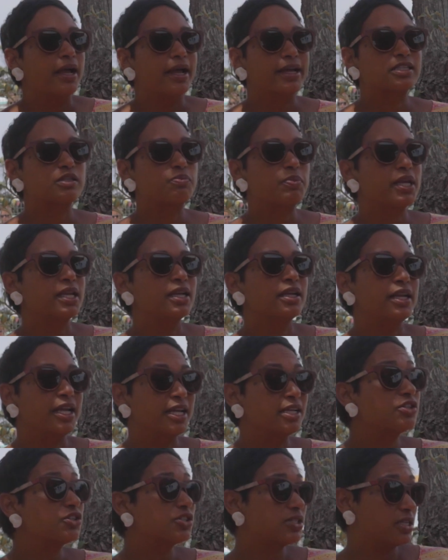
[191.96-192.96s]
It's been an
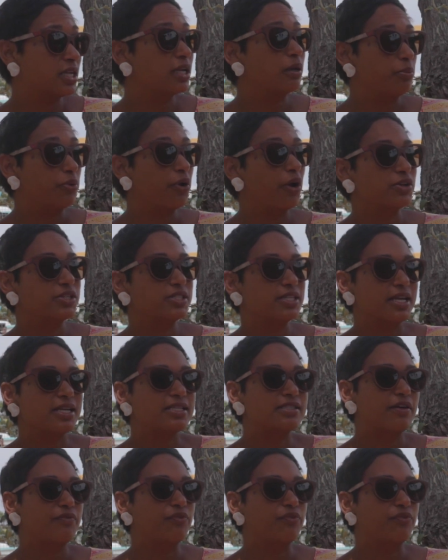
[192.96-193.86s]
interesting process.